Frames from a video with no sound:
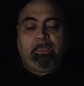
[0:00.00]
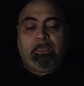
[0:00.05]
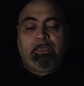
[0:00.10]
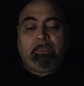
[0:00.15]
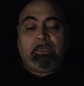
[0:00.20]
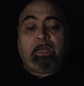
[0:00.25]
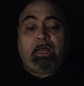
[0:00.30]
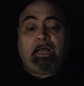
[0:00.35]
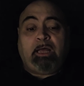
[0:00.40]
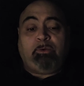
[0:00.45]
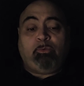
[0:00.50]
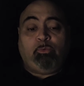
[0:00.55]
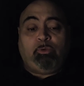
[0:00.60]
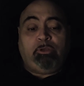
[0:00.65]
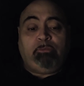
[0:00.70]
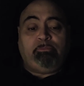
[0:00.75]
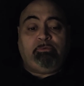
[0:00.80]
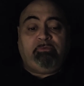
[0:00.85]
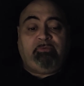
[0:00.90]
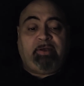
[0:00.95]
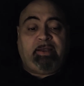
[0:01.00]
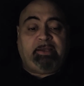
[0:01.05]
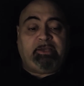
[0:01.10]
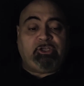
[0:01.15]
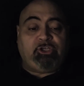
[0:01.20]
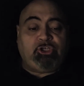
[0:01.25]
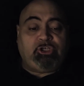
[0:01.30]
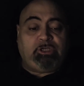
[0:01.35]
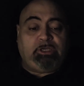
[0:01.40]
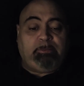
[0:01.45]
God will provide
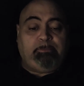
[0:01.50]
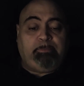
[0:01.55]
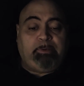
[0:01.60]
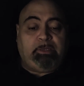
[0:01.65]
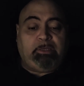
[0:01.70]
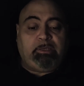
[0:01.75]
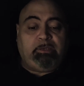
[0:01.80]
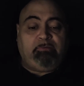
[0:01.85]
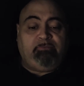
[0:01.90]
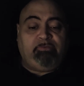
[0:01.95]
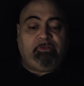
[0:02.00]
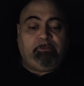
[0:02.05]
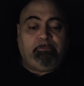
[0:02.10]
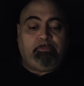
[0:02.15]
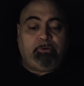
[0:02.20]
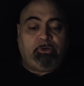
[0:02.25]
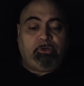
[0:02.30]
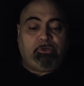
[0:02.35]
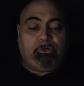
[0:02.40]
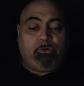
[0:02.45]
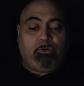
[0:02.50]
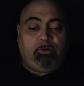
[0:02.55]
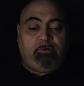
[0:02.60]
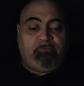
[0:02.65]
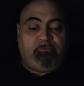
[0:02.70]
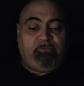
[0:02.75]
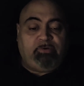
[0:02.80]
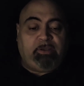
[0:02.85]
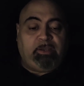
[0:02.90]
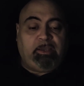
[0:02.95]
a sheep for the burnt
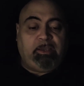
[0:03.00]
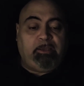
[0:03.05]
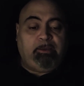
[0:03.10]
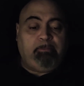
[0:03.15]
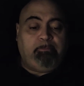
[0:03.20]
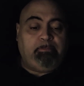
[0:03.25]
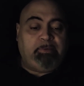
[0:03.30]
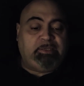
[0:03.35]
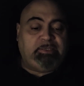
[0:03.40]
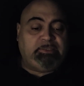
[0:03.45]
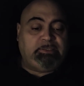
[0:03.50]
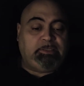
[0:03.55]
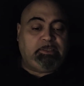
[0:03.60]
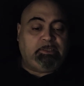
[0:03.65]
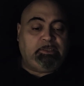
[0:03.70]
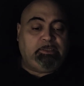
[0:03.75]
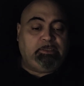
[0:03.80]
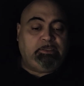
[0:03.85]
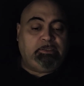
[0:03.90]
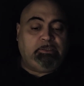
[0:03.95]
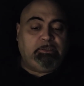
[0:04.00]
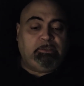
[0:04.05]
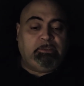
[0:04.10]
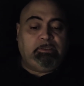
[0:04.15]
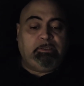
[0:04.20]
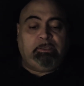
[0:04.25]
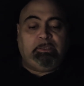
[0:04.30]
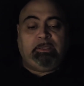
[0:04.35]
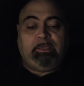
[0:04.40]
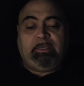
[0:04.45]
offering, my son,
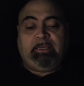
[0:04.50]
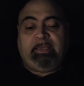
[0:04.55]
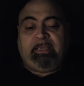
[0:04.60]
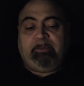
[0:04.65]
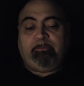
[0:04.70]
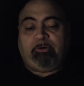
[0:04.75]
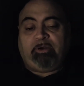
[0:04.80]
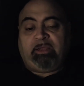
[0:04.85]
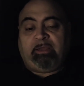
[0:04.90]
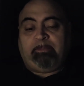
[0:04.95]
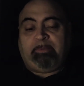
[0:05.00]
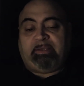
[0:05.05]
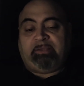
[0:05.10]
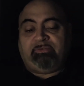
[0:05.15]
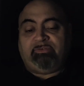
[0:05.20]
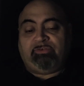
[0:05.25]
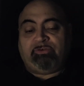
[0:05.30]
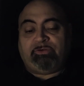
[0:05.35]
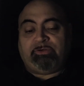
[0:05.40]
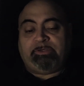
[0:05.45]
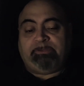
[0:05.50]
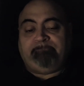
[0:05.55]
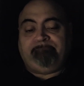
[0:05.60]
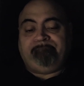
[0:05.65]
Abraham answered.